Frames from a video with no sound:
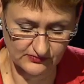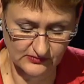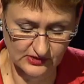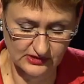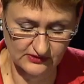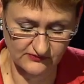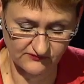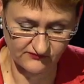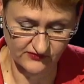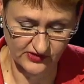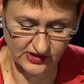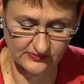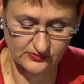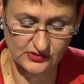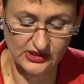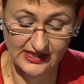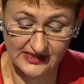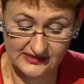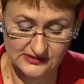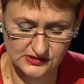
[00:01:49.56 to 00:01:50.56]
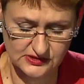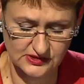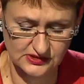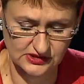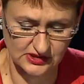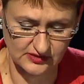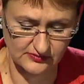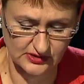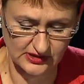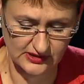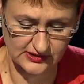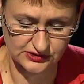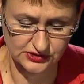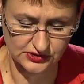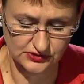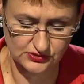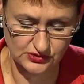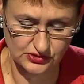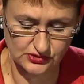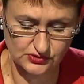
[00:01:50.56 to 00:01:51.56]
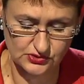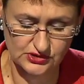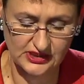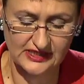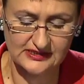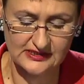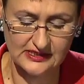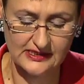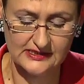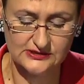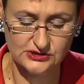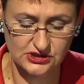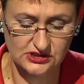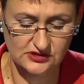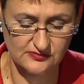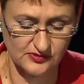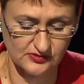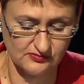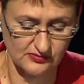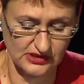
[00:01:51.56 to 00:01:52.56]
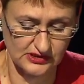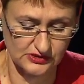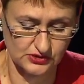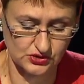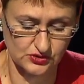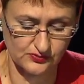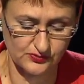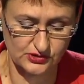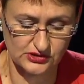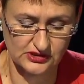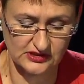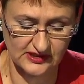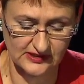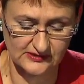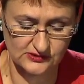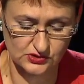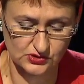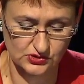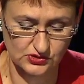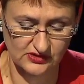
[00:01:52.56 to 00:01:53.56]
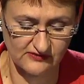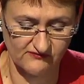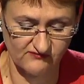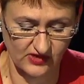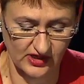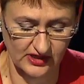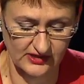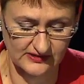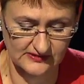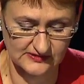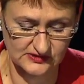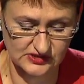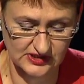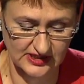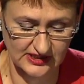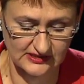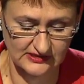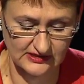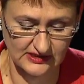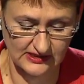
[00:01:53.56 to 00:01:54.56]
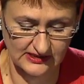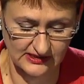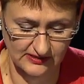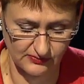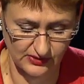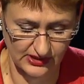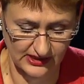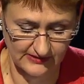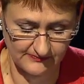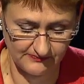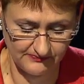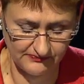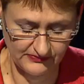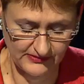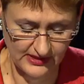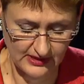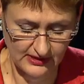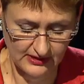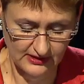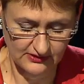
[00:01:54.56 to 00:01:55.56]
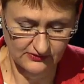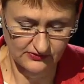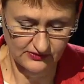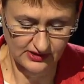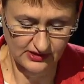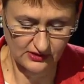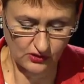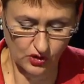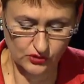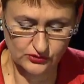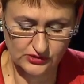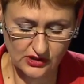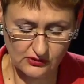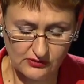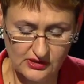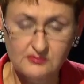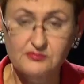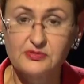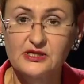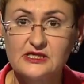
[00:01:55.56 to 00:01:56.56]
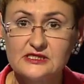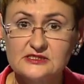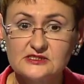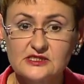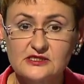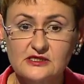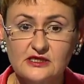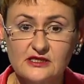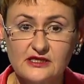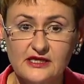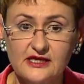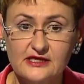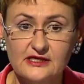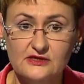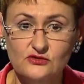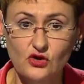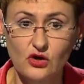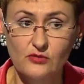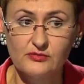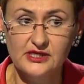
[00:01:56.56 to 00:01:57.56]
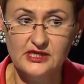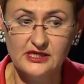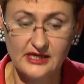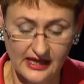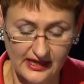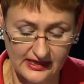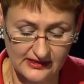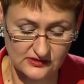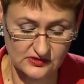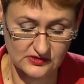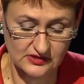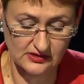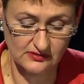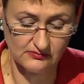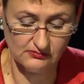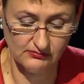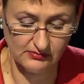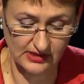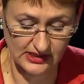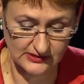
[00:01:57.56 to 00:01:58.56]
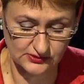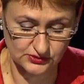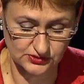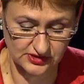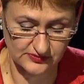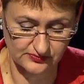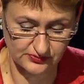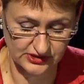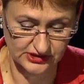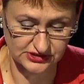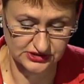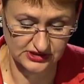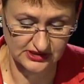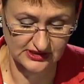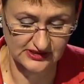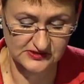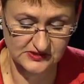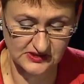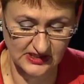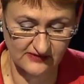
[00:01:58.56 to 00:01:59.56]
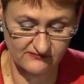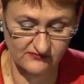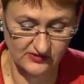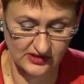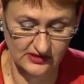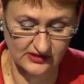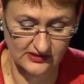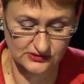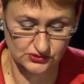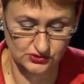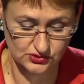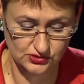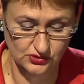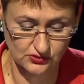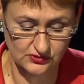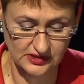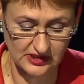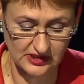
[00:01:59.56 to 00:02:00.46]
confirmed its determination to use any legitimate means to put an end to the violence in Libya. The ongoing political, economic and military pressure is having a strong